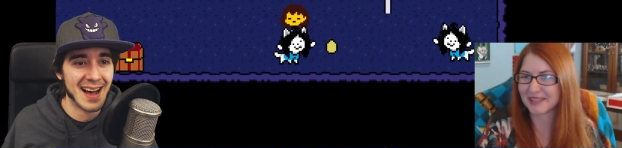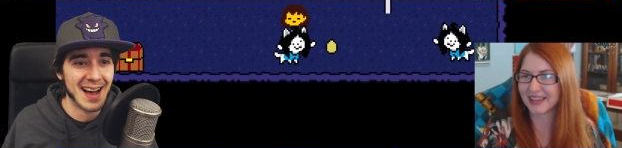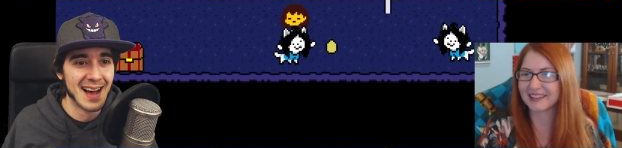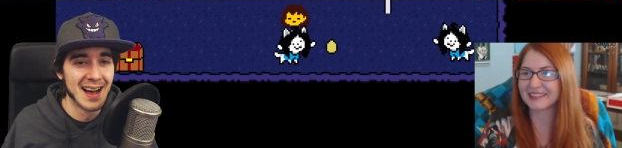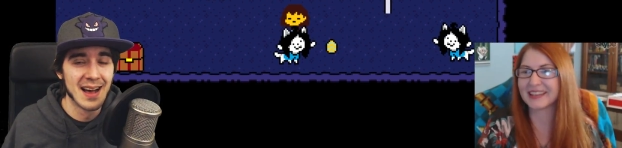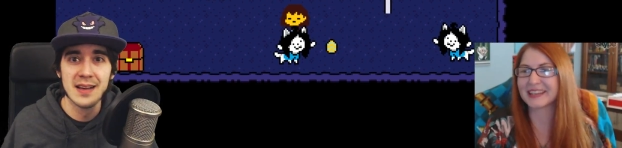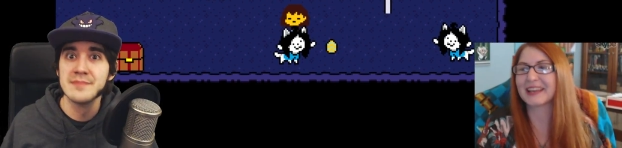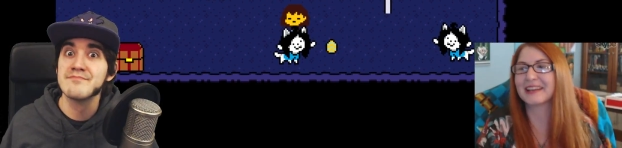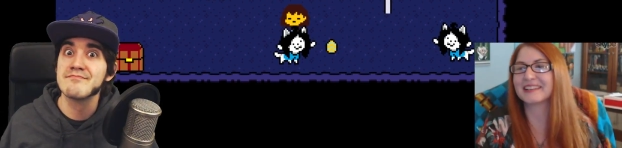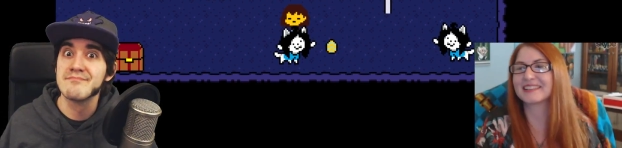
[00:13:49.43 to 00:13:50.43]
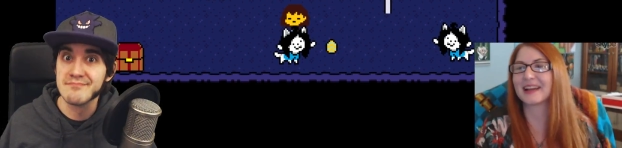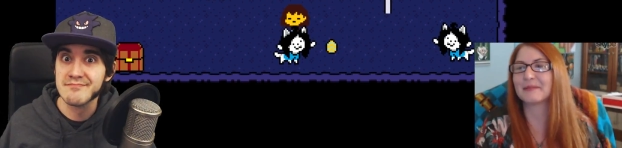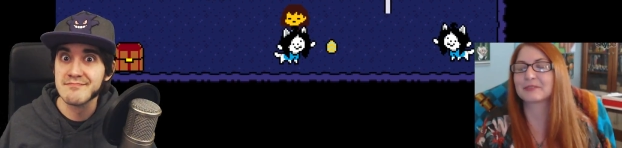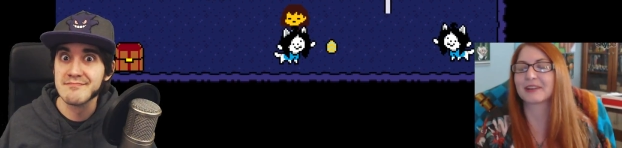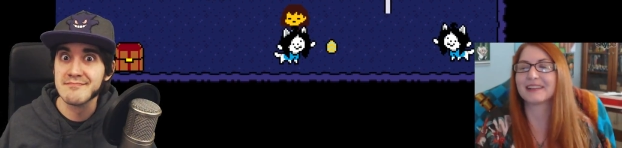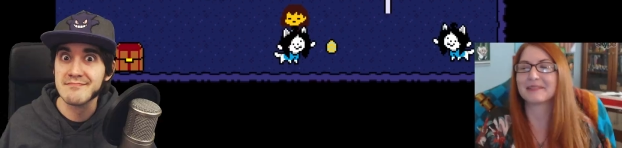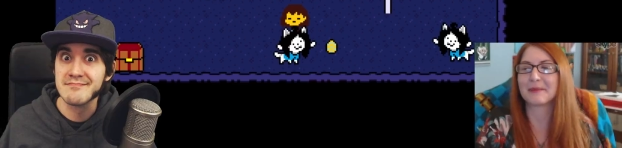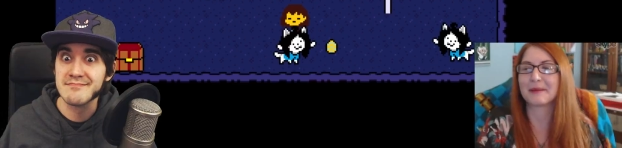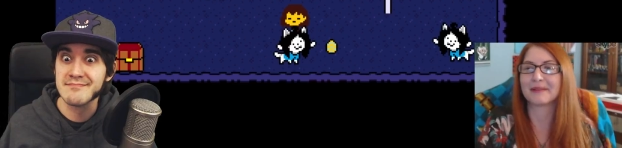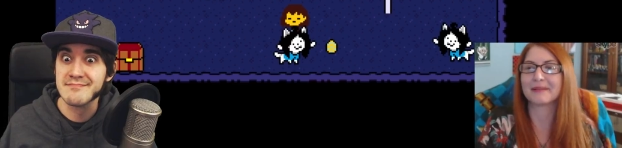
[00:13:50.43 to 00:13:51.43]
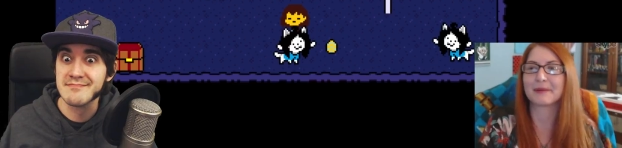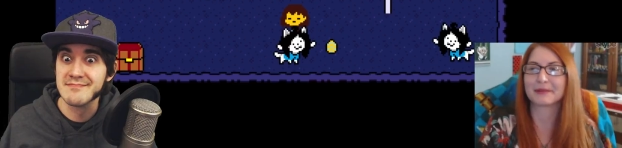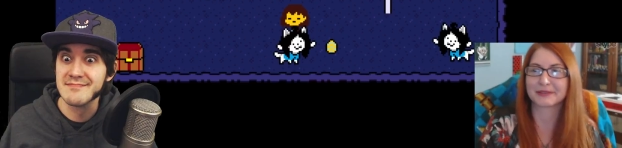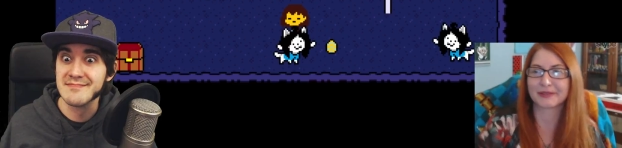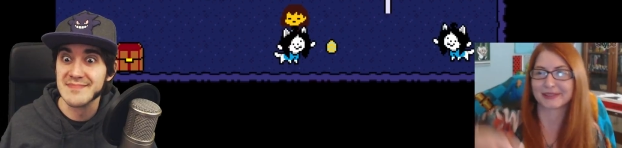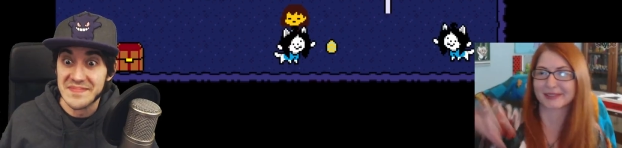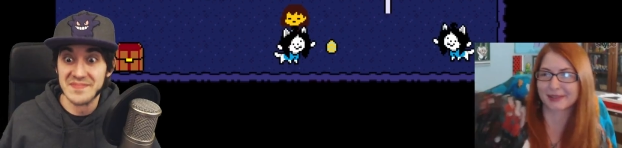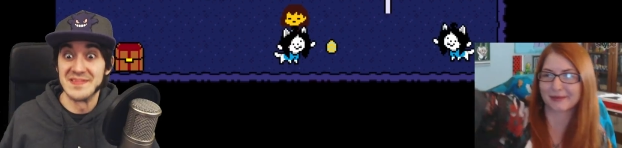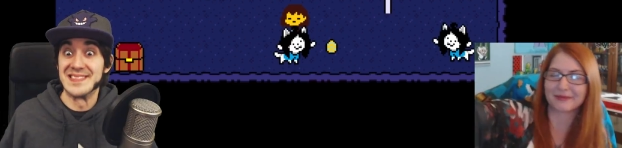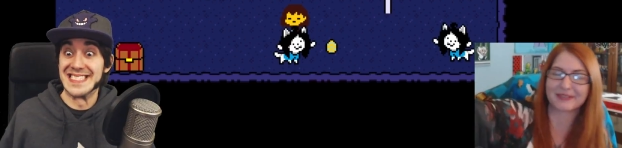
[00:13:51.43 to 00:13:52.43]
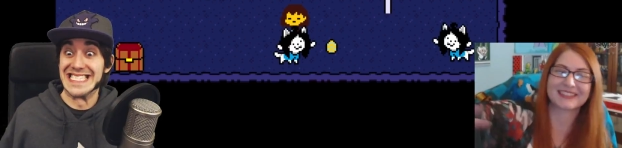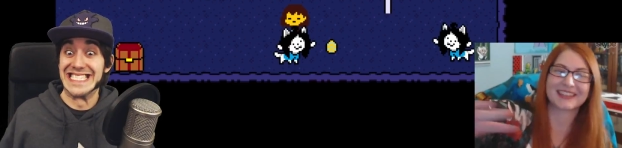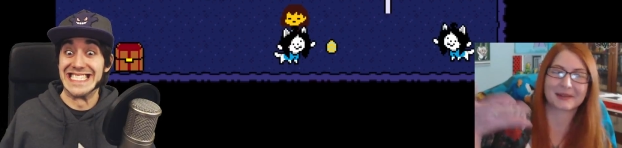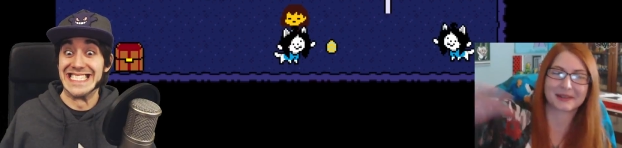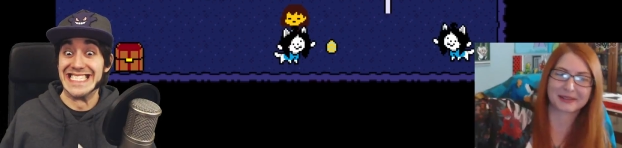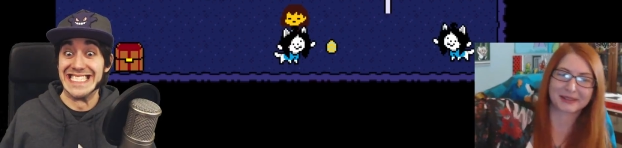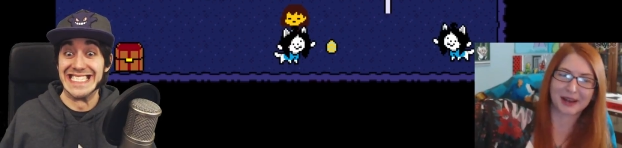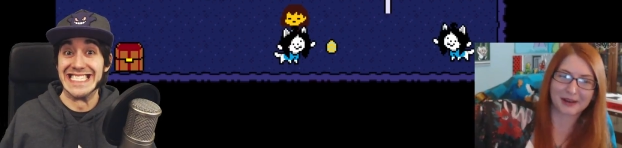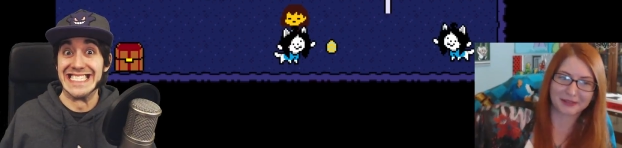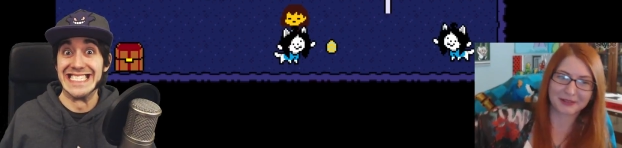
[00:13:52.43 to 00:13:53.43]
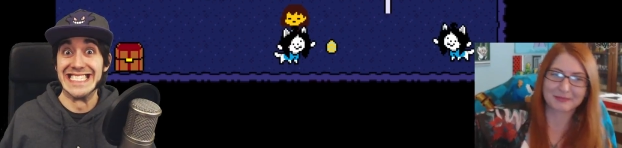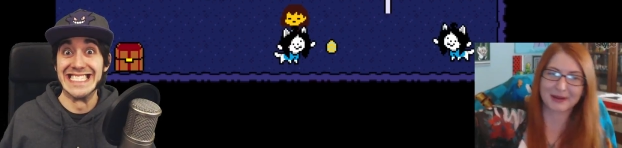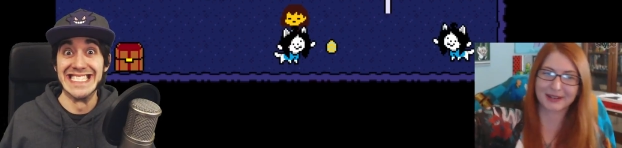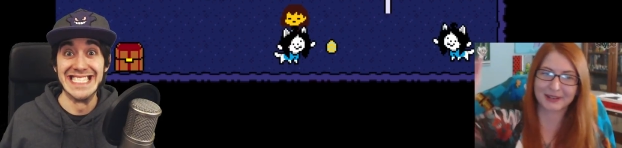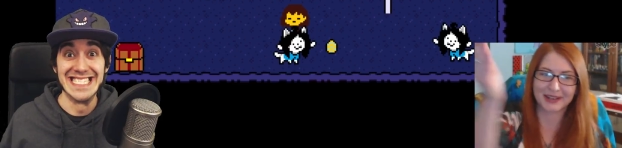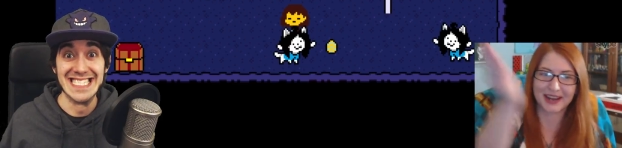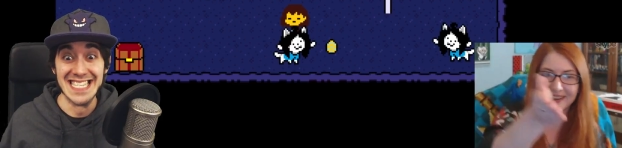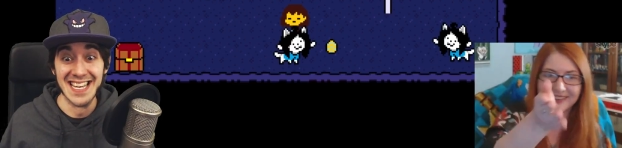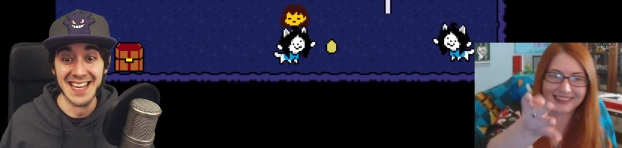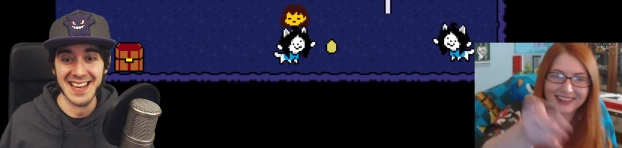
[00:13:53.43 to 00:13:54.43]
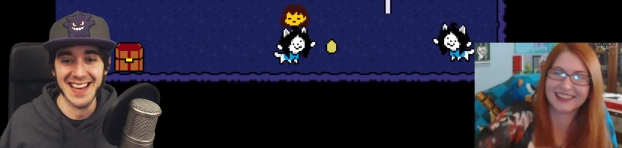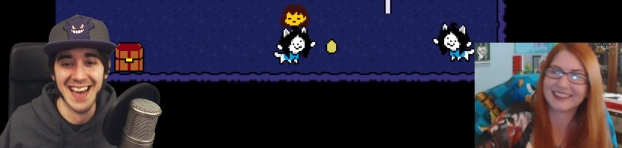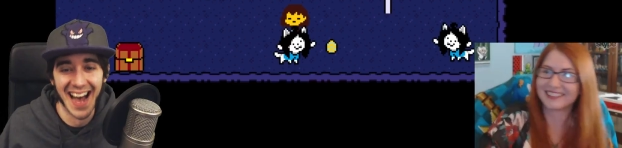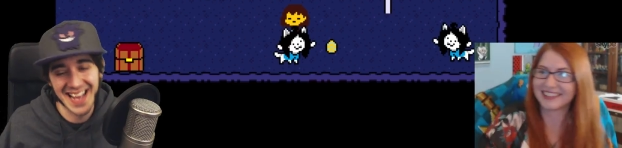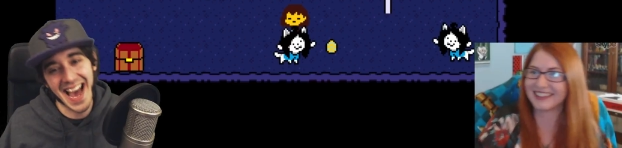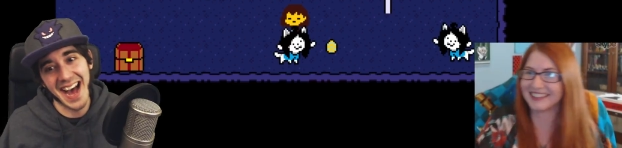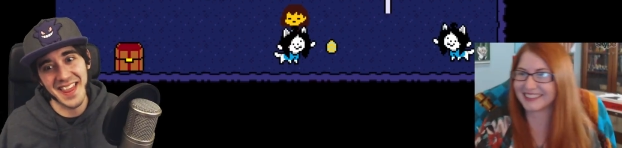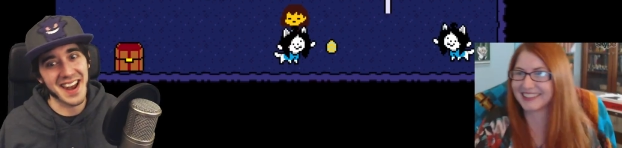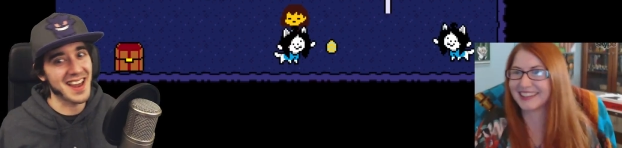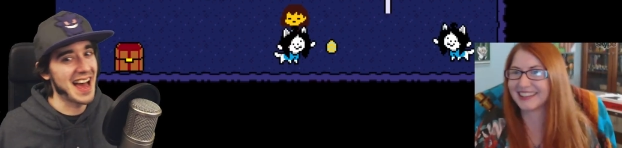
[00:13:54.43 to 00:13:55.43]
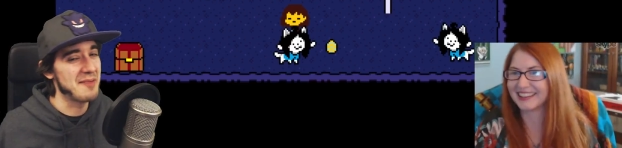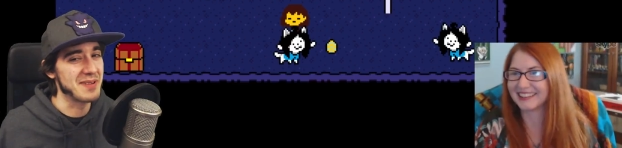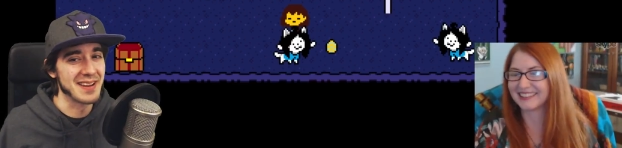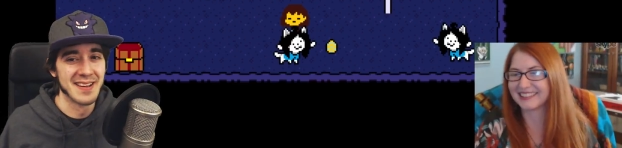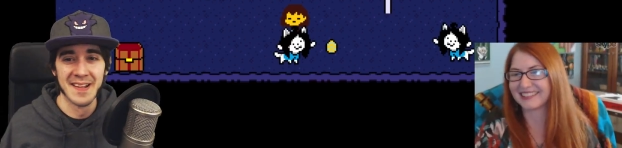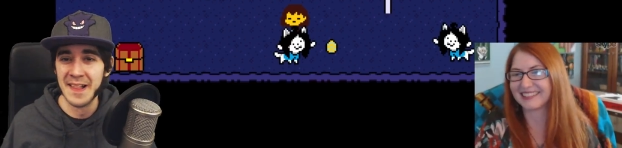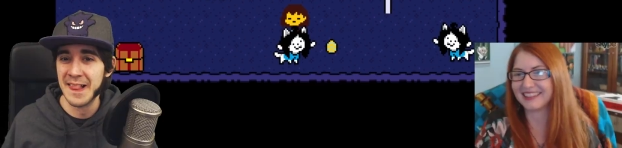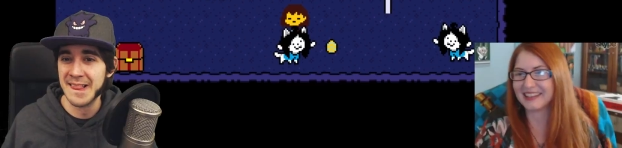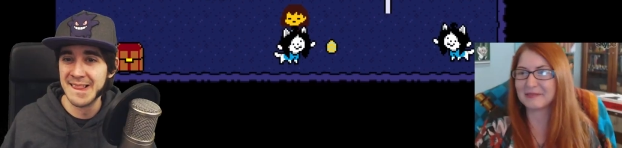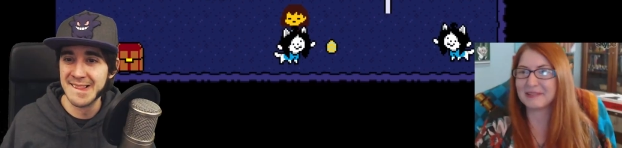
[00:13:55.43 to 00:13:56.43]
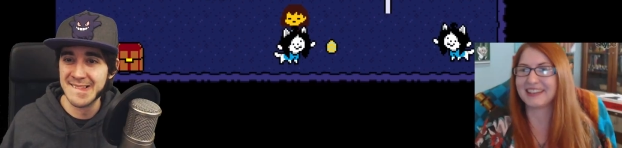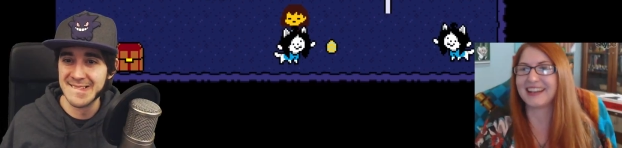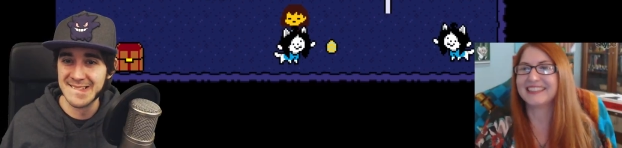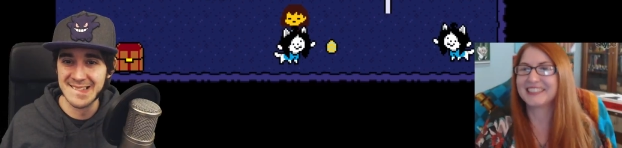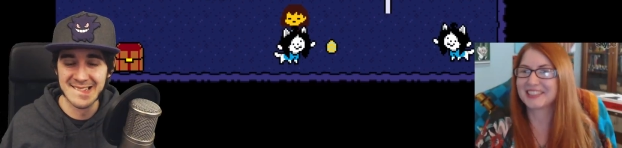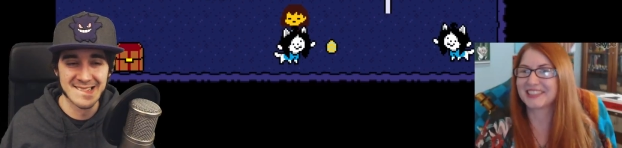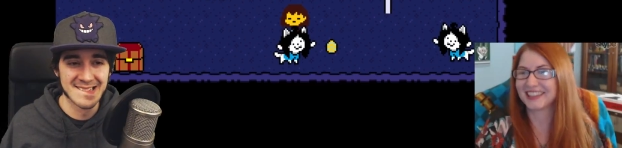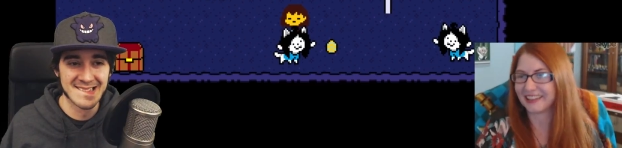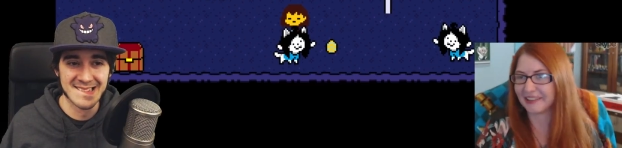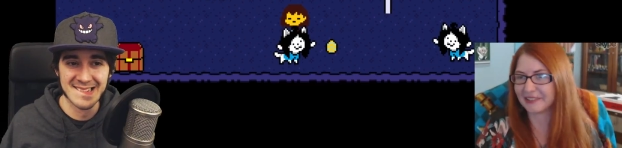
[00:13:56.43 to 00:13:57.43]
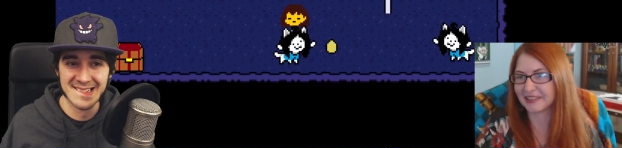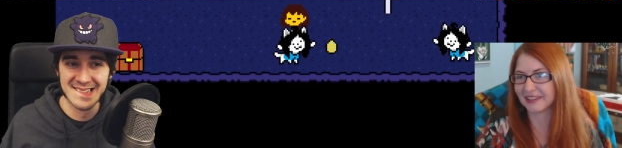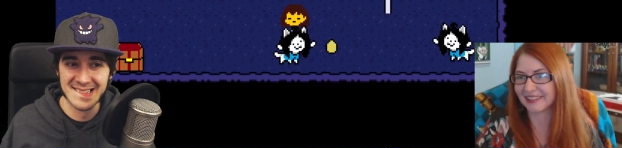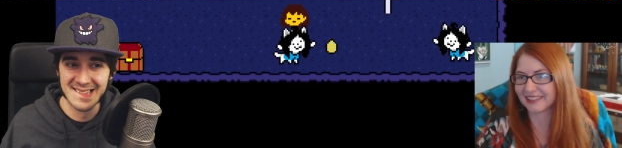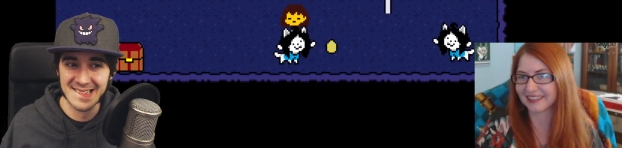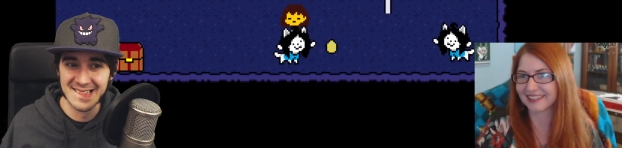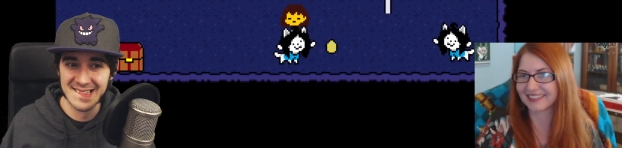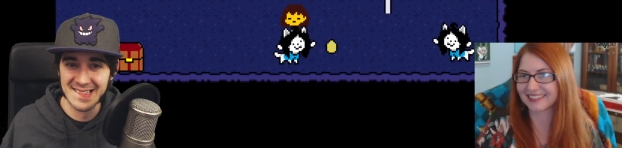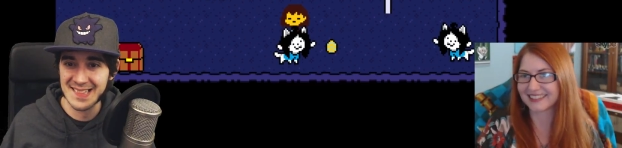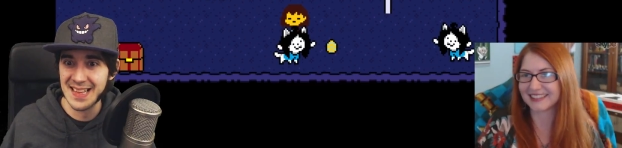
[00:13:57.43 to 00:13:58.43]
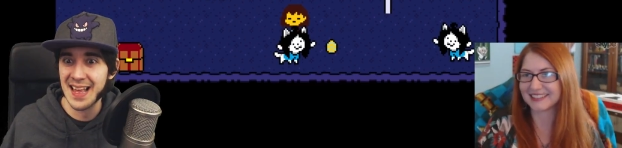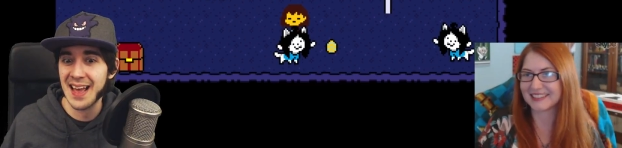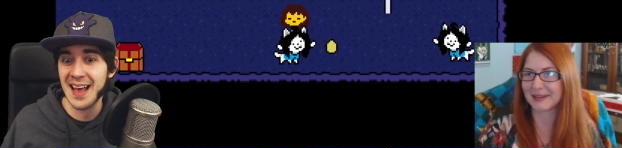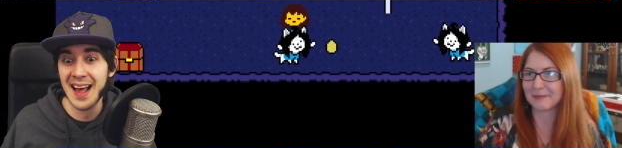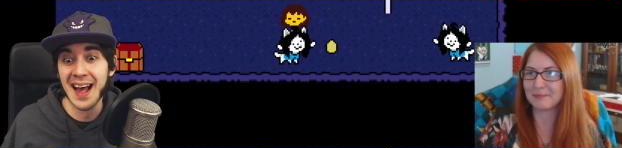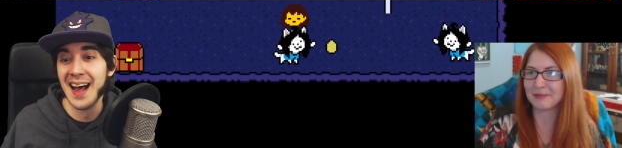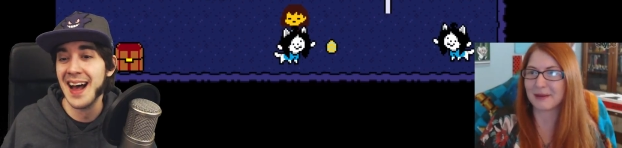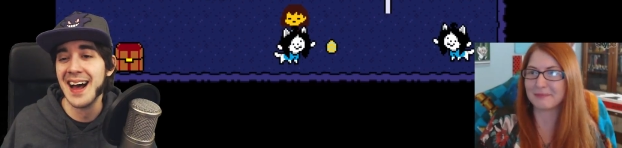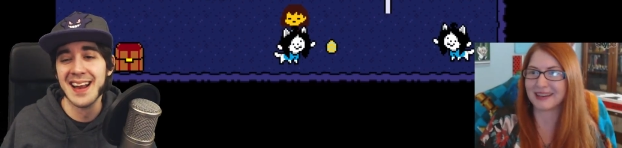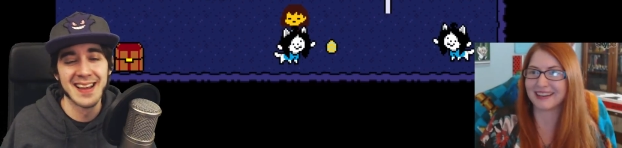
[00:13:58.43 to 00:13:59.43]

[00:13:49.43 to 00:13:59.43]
Speaker 1: I'm trying to remember most of it because some of it's like covered by your head.
Speaker 2: Yeah, that'll happen.
Speaker 1: Igwatch. Oh, dude. Tem proud